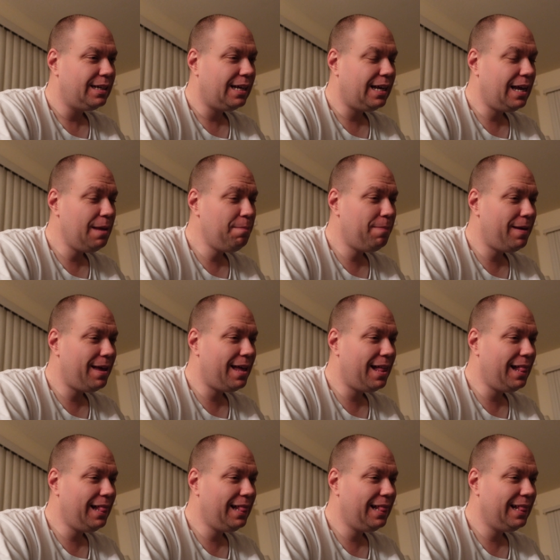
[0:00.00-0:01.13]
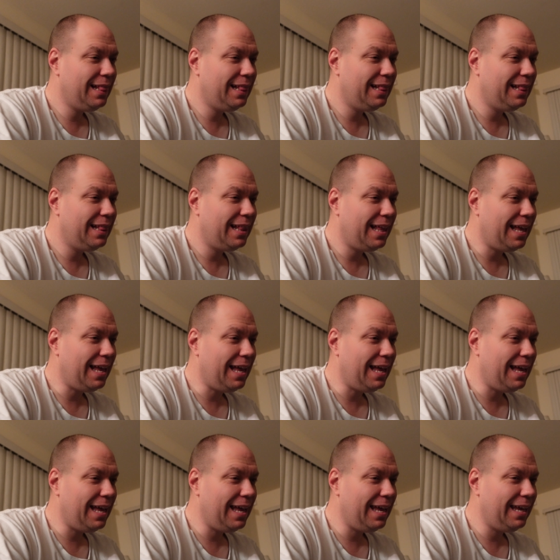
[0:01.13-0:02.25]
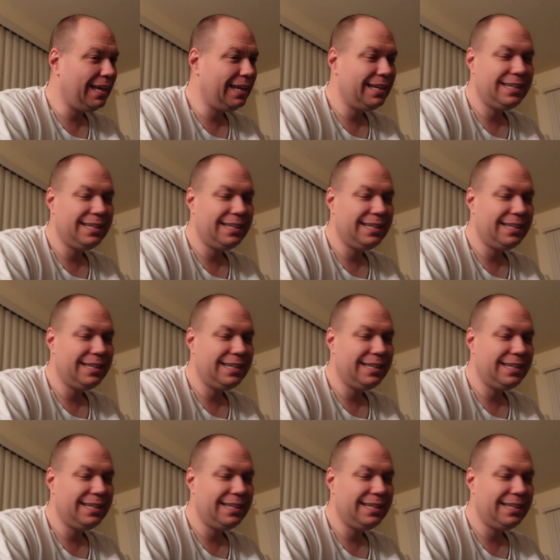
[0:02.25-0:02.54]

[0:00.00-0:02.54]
Hi, Belle. Hi.